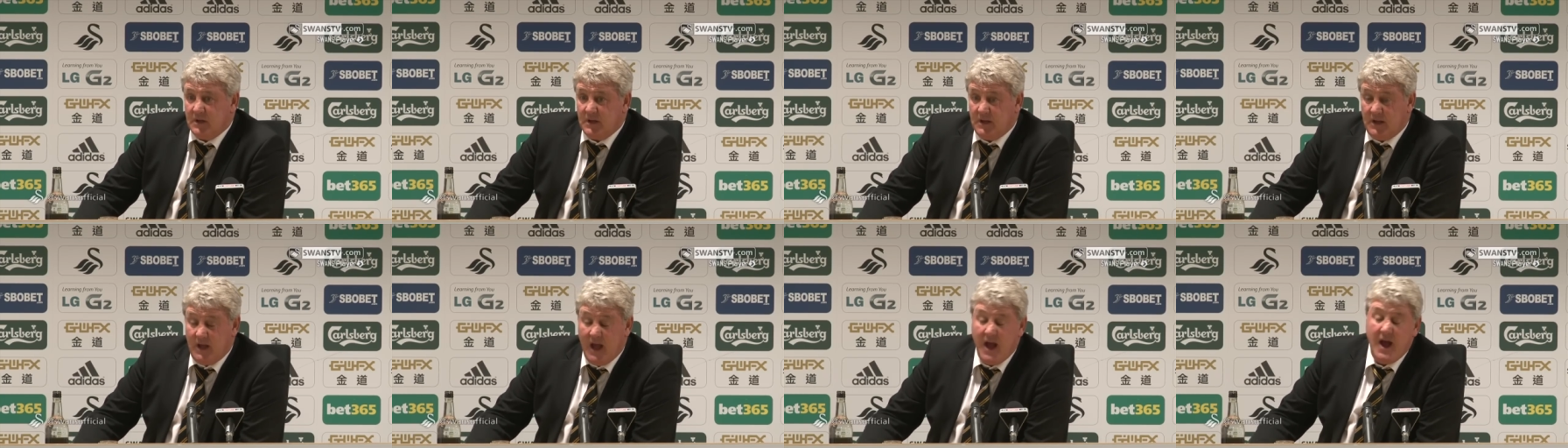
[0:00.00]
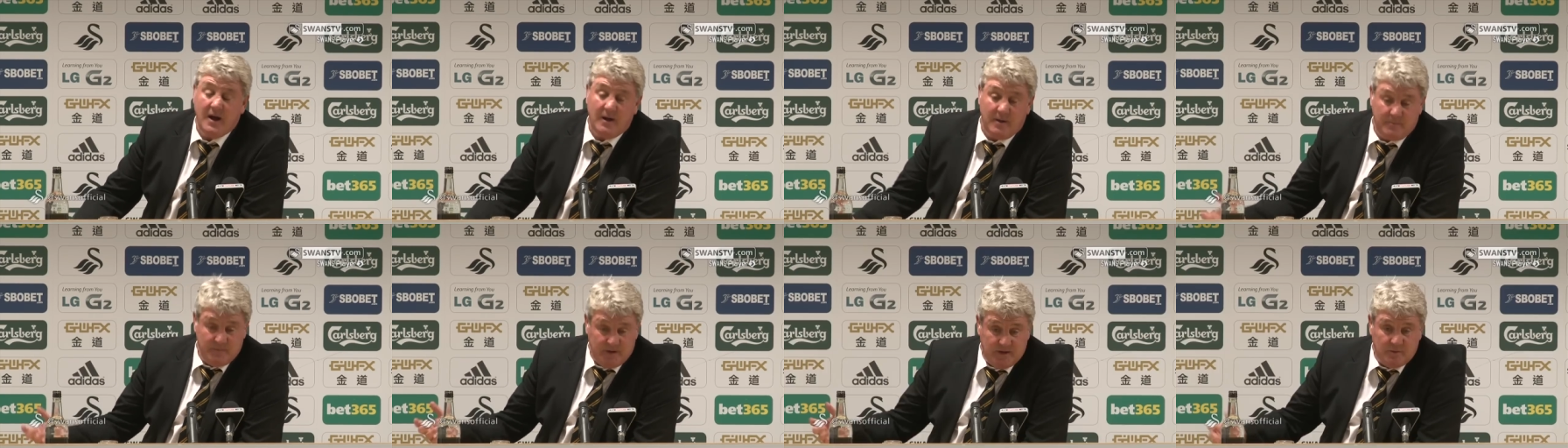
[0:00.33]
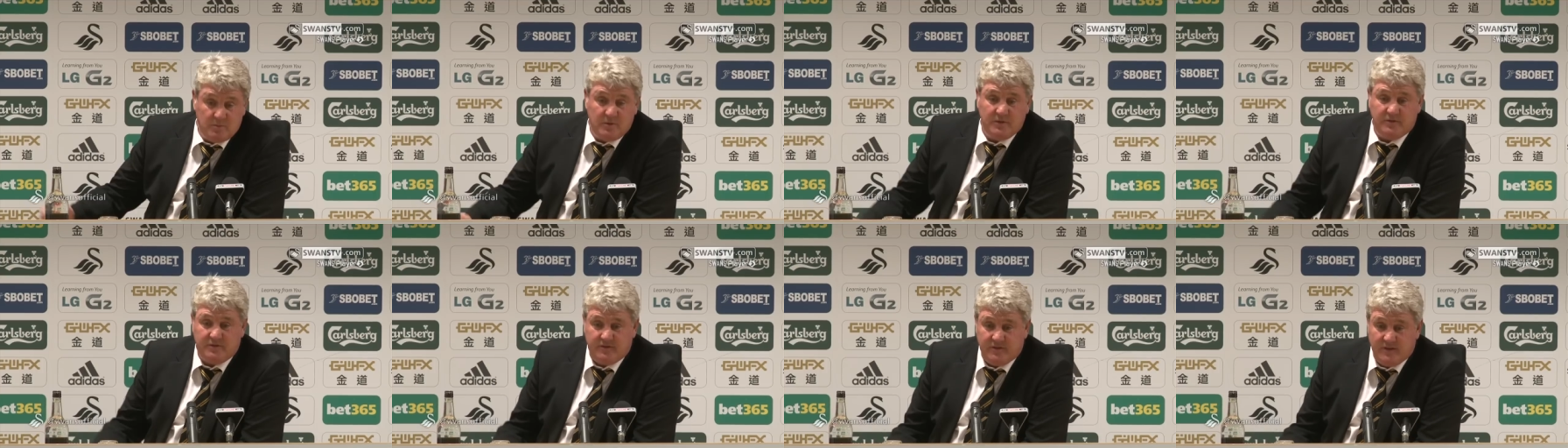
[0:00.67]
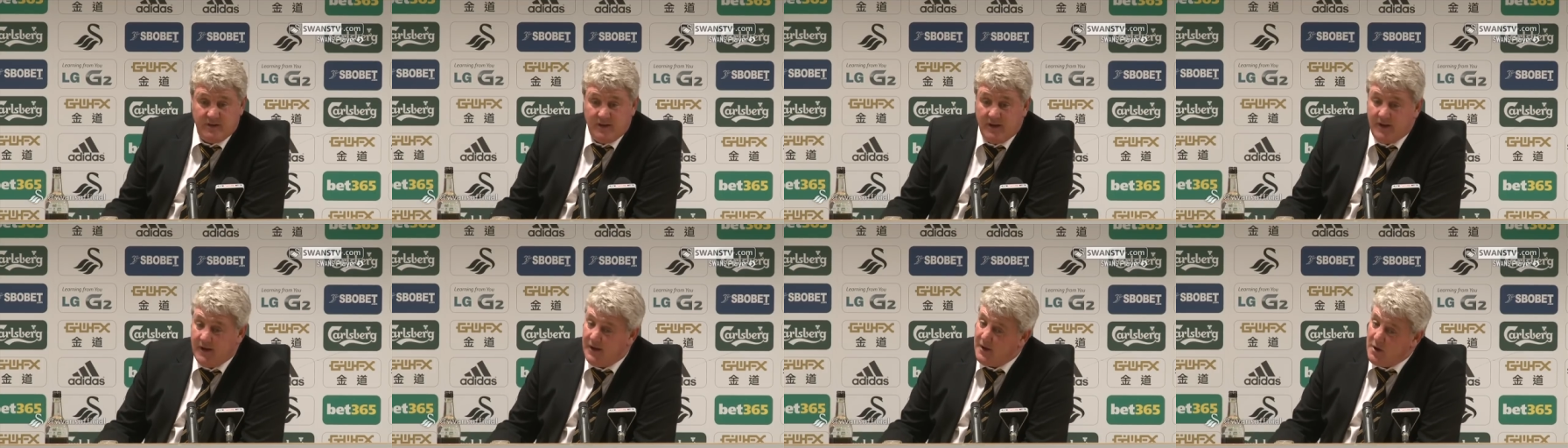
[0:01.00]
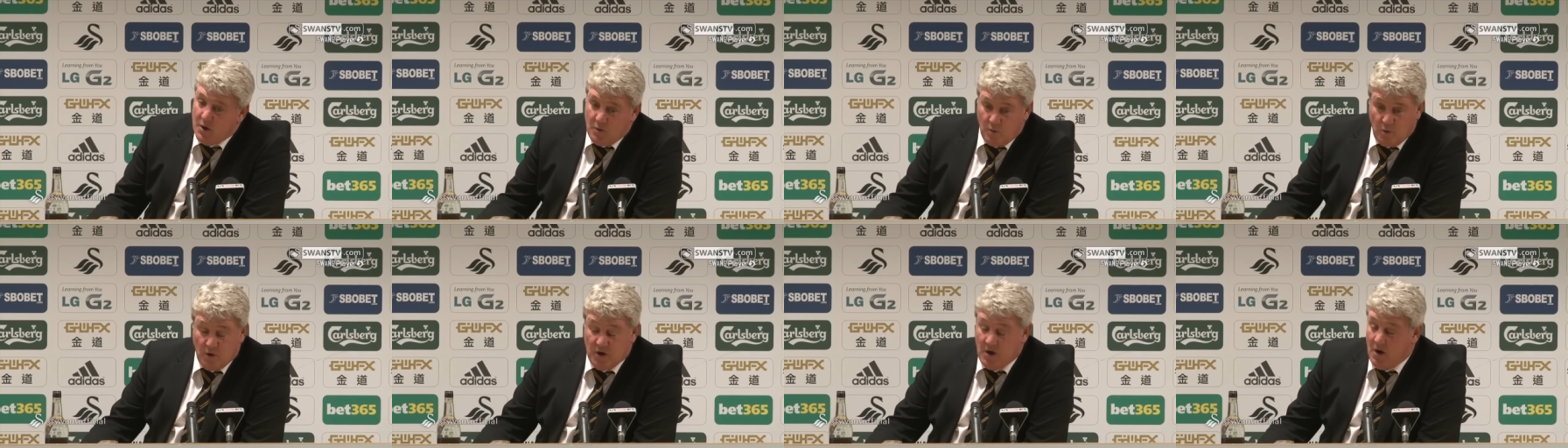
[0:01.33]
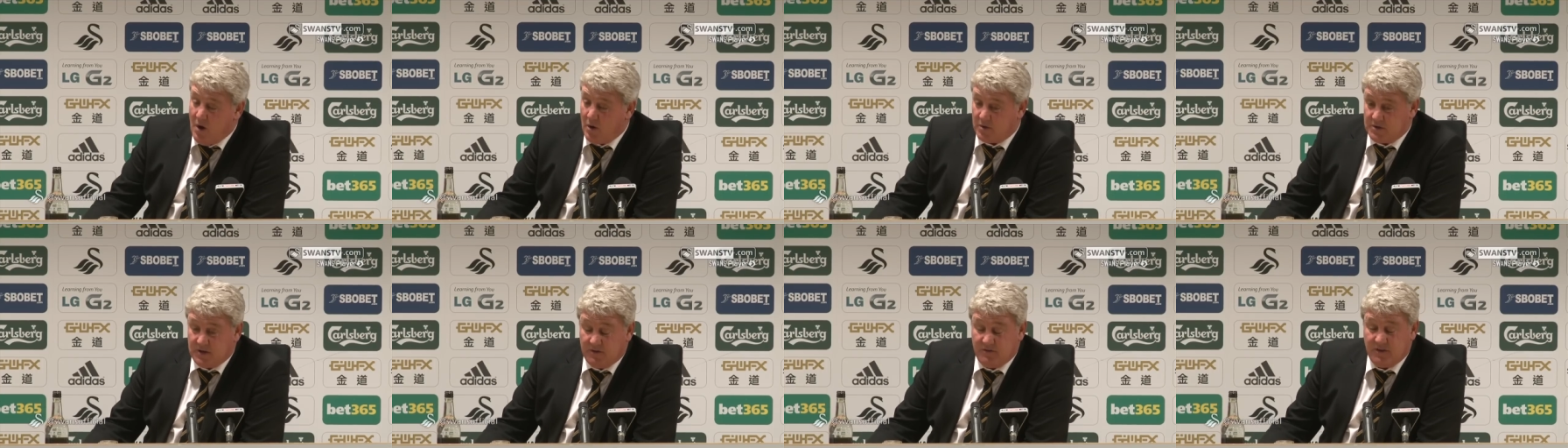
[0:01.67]
Yeah, I mean we've we know
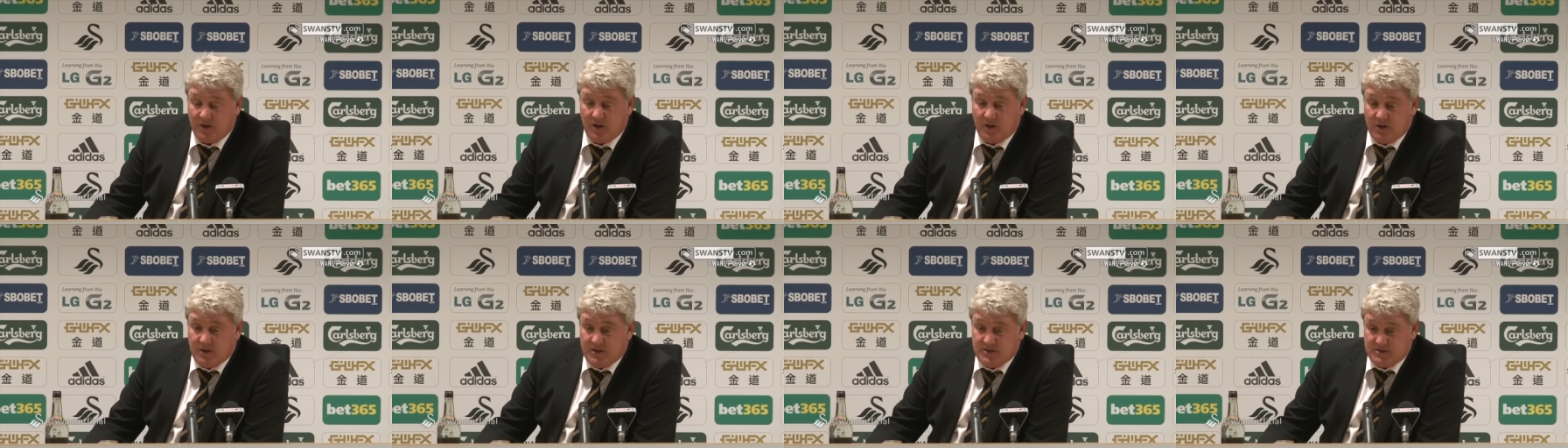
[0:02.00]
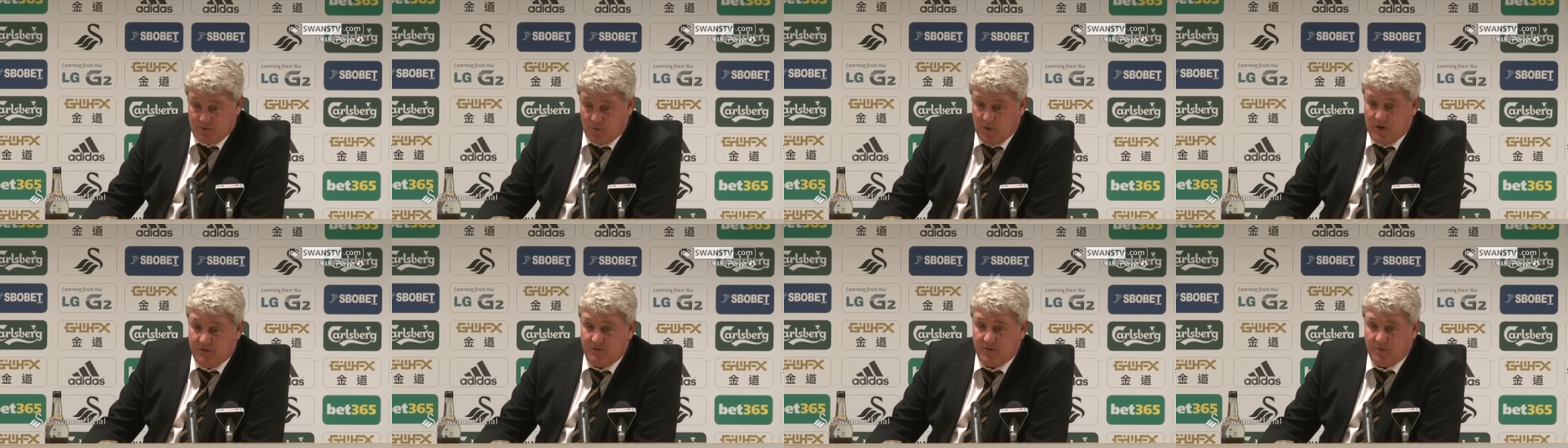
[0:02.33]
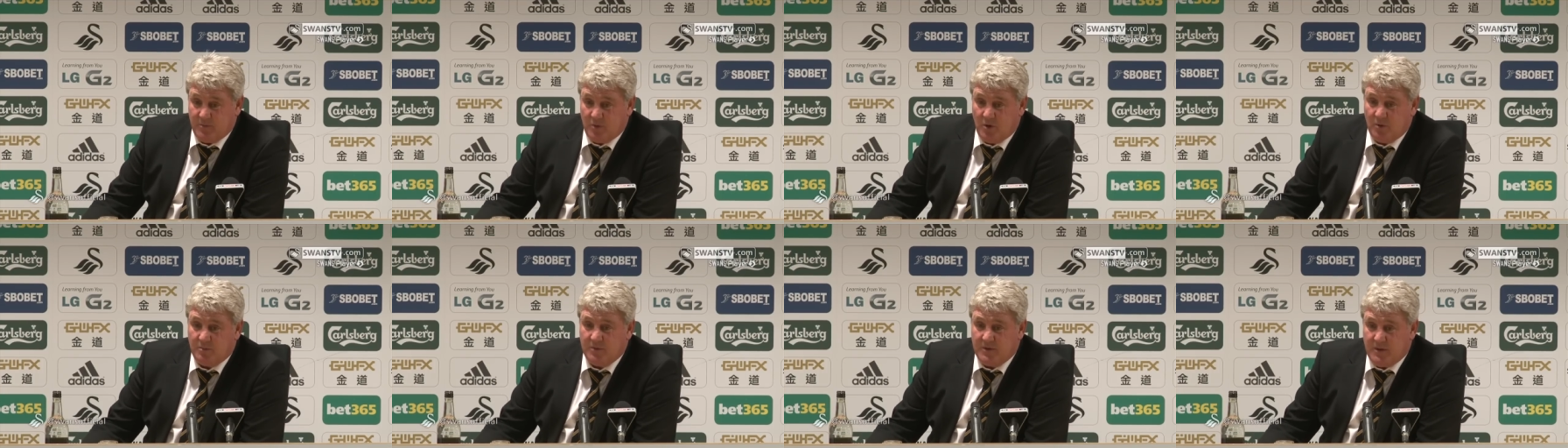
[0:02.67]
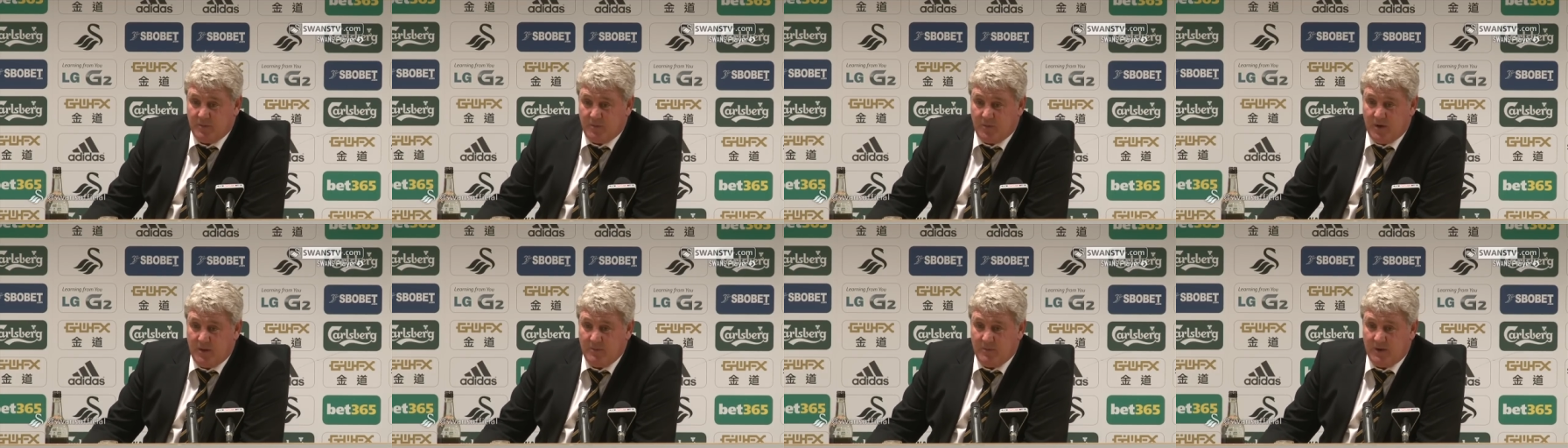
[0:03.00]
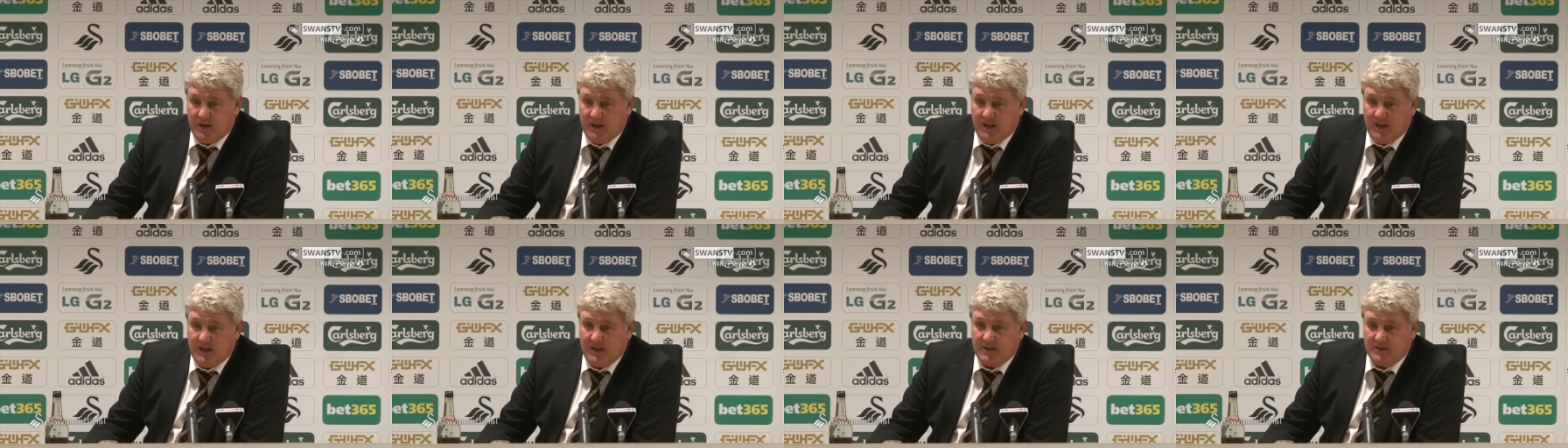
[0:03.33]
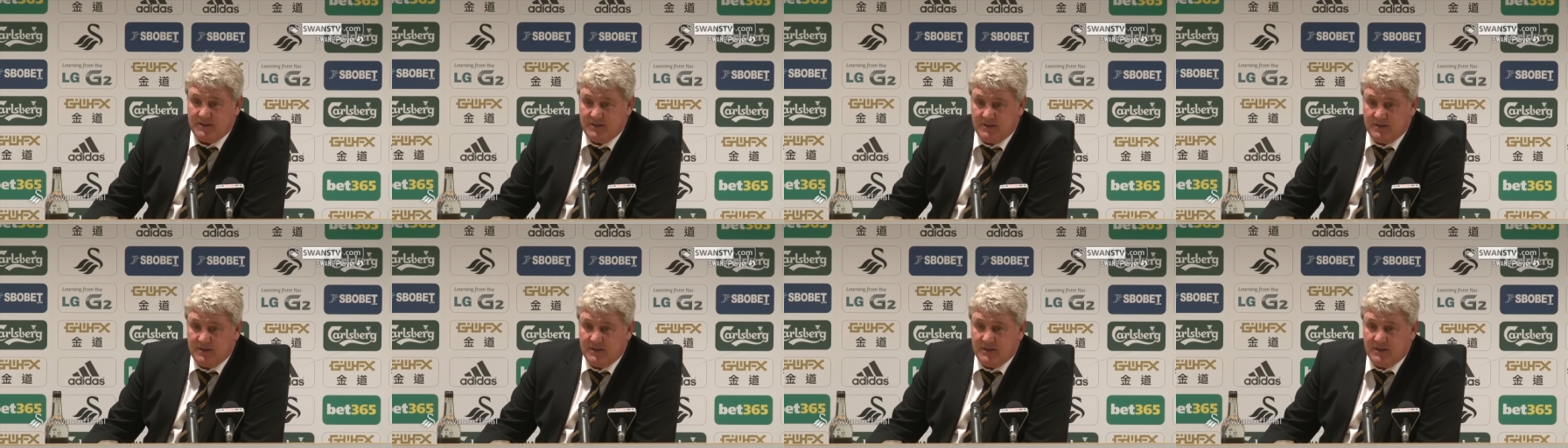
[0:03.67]
how difficult it is away from home in the Premier League, and